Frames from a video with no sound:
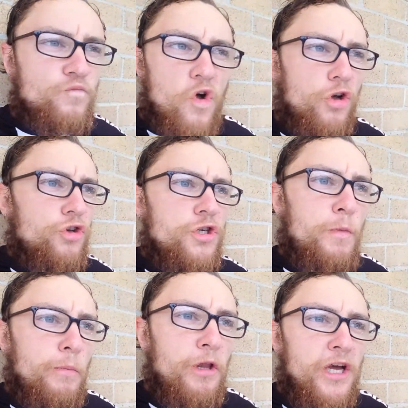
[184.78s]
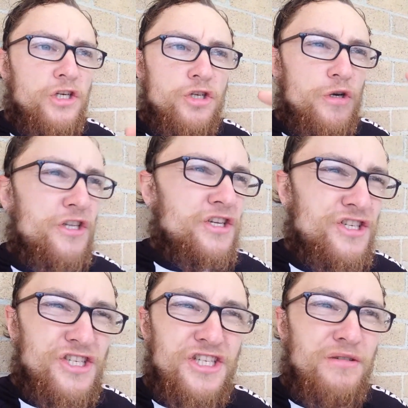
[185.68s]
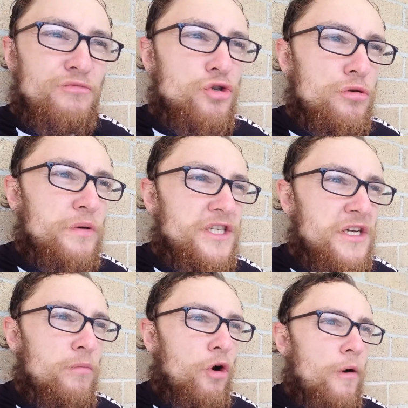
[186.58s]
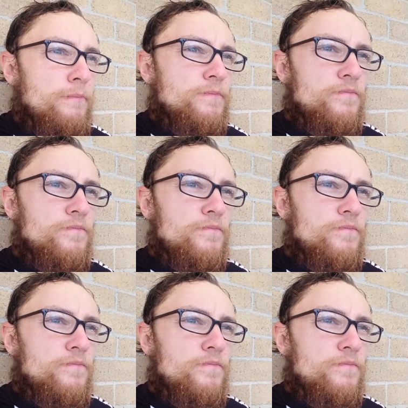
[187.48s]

Not a huge population, so it didn't seem too busy, but